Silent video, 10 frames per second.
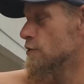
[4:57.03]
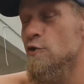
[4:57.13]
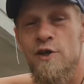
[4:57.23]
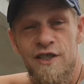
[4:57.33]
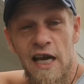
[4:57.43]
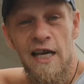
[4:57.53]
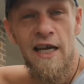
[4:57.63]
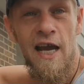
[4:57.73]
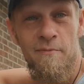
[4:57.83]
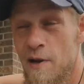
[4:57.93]
newest Yang
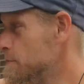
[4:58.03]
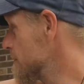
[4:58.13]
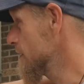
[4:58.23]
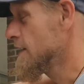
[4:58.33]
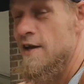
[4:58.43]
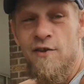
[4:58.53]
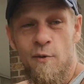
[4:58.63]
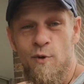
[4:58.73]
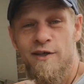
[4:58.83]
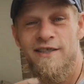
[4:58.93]
Gang member that
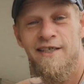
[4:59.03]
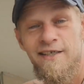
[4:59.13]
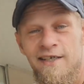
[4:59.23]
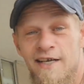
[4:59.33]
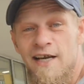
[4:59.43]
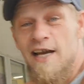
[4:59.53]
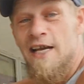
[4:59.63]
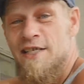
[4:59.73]
works here, and